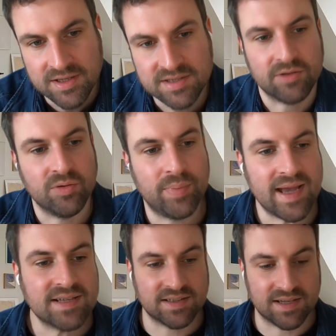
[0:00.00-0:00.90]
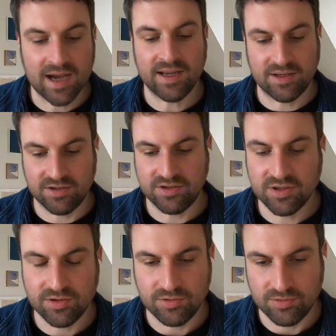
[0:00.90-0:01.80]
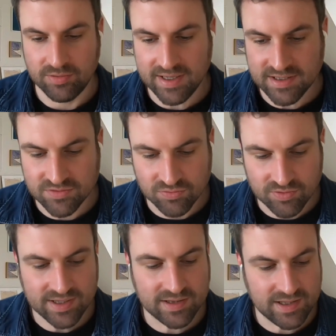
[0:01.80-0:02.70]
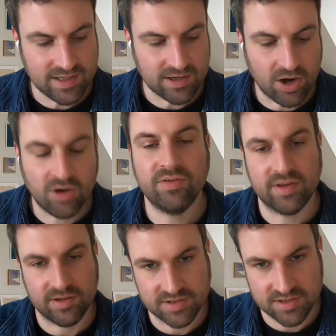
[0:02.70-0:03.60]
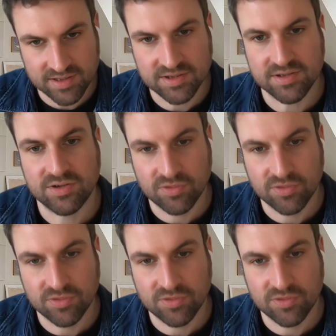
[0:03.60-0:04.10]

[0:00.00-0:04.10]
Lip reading: So the best that I can do is really offer those conditions,